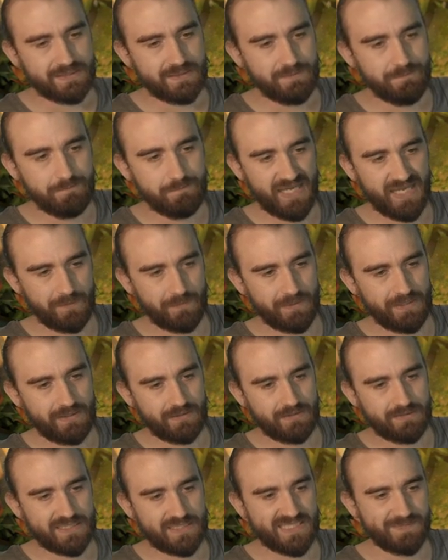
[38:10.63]
Maybe.
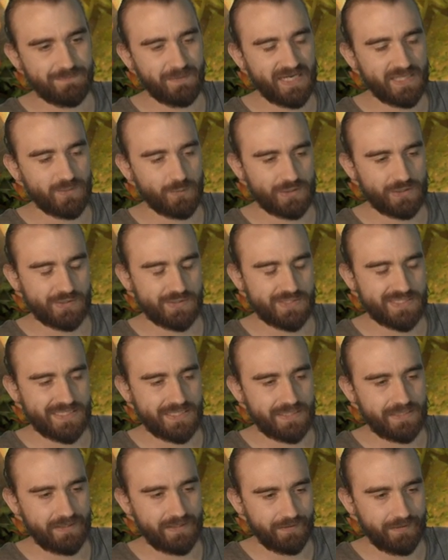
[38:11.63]
Despite what you're
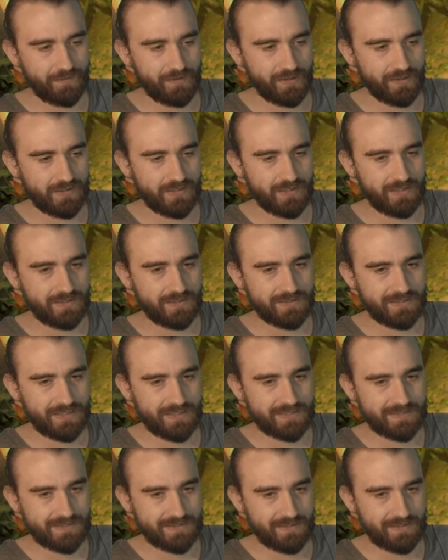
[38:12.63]
seeing here, I think
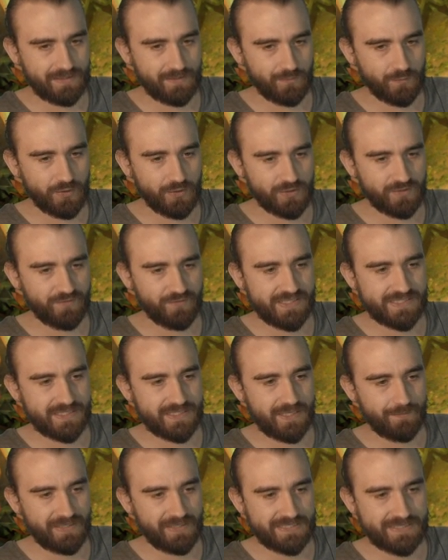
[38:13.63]
that uh, we're not facing
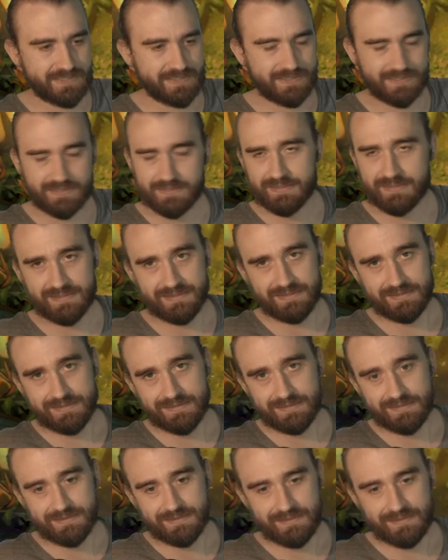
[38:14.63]
up against
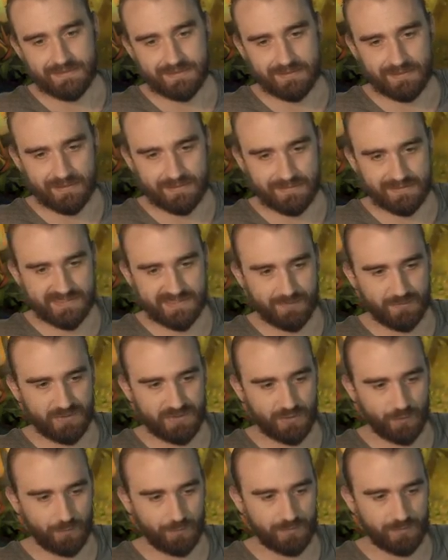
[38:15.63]
uh, the tip of the
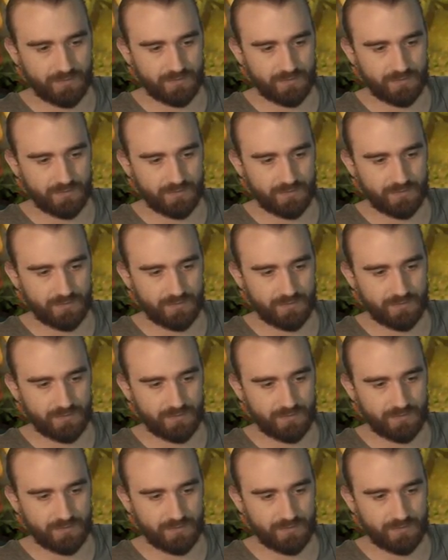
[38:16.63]
top.